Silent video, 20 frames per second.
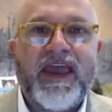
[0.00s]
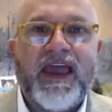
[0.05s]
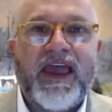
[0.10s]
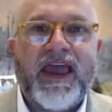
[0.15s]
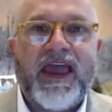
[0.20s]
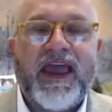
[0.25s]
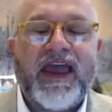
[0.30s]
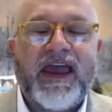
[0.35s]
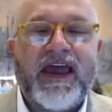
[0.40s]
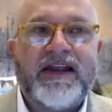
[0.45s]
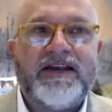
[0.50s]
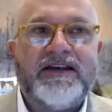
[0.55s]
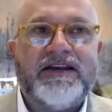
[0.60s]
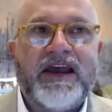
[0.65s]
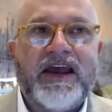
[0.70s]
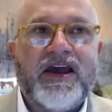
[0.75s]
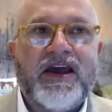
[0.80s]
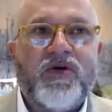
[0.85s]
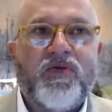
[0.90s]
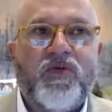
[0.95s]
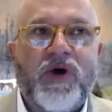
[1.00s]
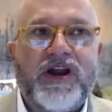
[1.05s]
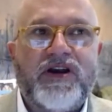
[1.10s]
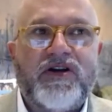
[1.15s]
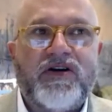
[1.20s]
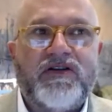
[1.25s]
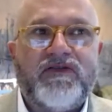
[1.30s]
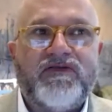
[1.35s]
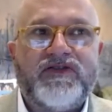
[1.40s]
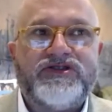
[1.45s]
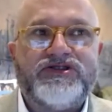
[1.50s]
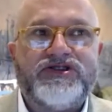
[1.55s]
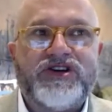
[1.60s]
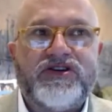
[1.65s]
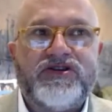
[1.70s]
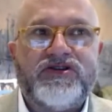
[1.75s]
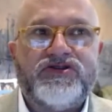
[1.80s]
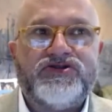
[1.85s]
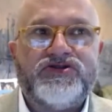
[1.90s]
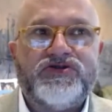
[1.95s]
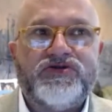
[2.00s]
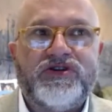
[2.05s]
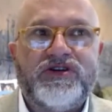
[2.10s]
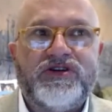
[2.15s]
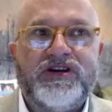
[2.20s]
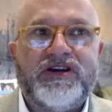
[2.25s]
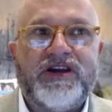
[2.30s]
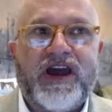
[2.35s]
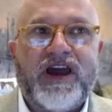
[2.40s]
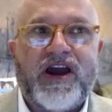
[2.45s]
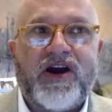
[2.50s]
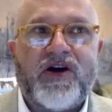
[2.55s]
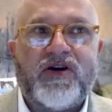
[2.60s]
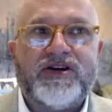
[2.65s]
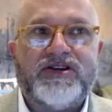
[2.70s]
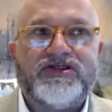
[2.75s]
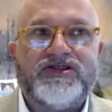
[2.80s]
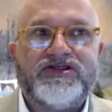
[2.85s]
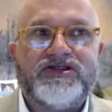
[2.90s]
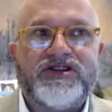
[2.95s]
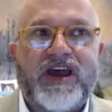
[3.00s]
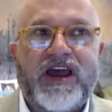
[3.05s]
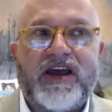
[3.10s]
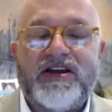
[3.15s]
And when all of a sudden Julie Harris